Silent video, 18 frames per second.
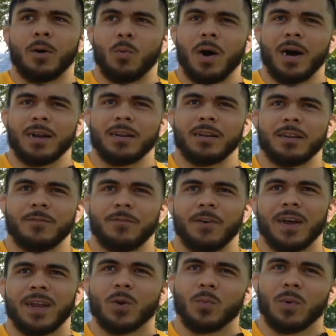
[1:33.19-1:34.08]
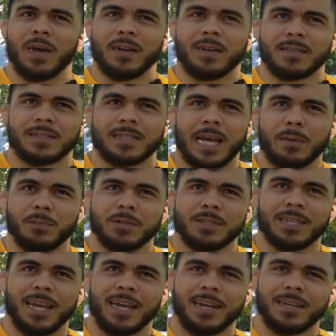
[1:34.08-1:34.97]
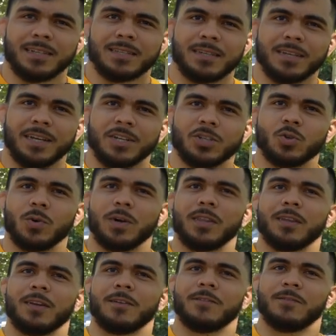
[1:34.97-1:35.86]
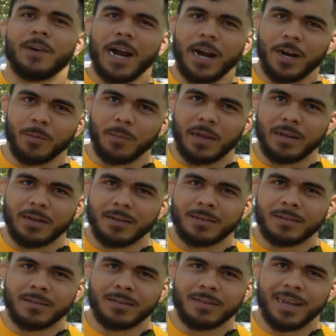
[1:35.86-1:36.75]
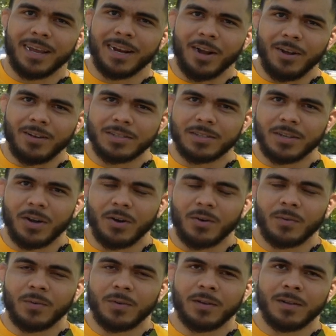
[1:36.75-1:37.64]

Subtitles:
wanted to find a way to simultaneously enjoy the environment and also